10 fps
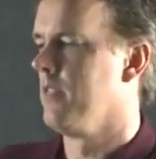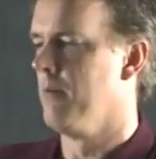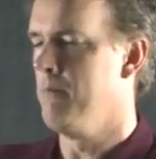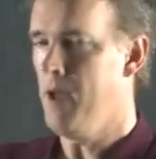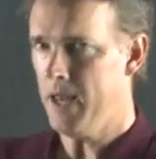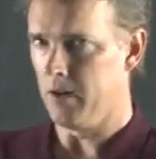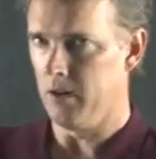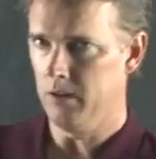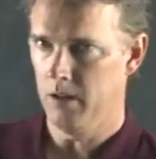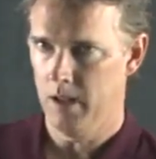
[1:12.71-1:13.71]
The
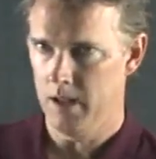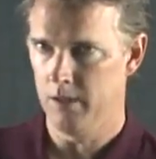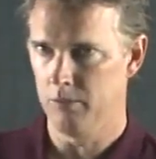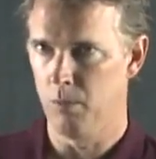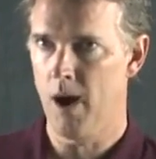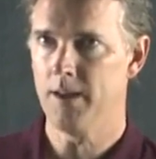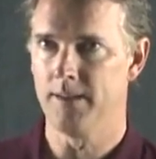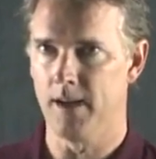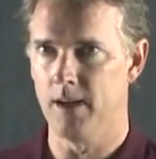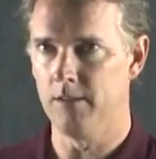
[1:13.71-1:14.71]
metal is
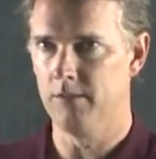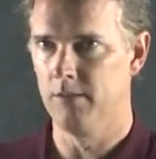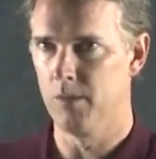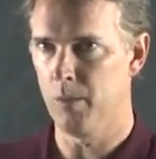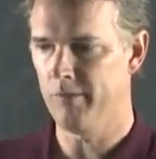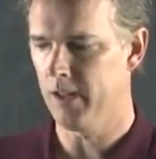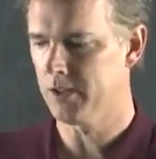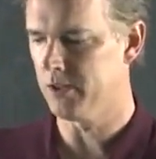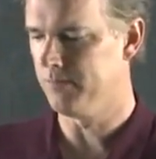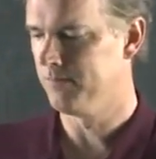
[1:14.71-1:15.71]
what does the
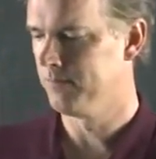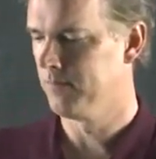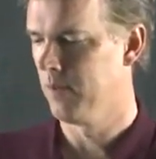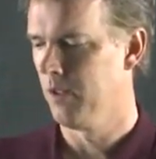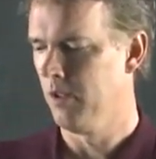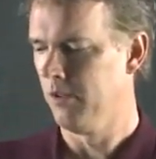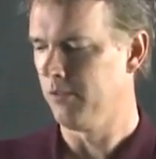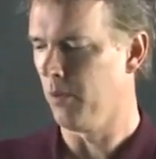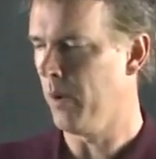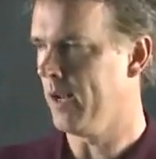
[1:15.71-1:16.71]
reflection.
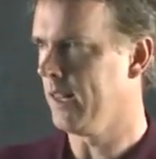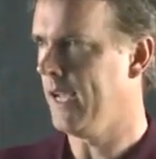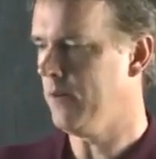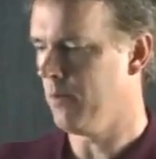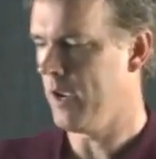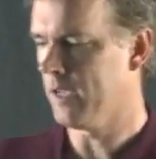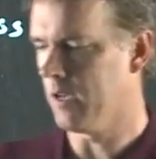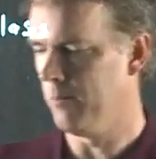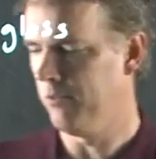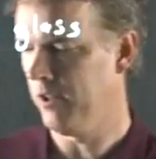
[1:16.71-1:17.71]
So when a light ray
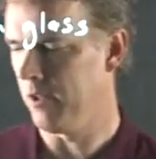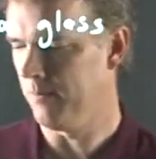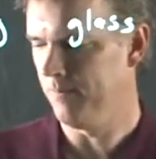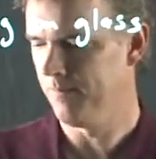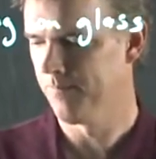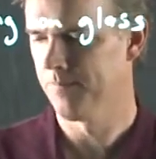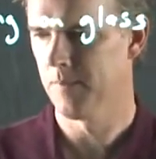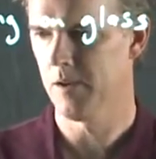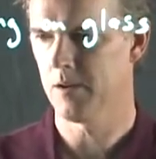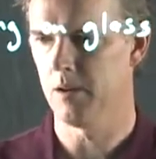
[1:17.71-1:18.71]
comes in,
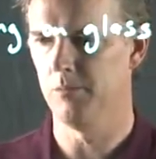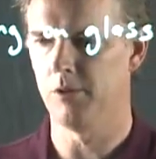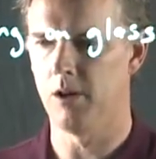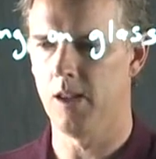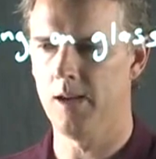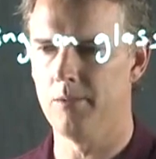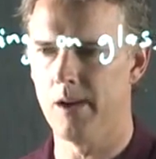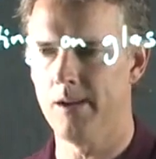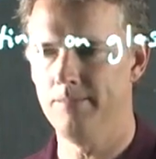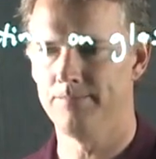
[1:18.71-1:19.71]
here comes our light
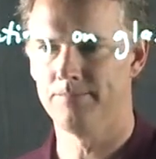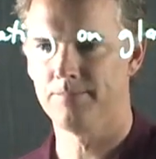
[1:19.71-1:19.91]
ray.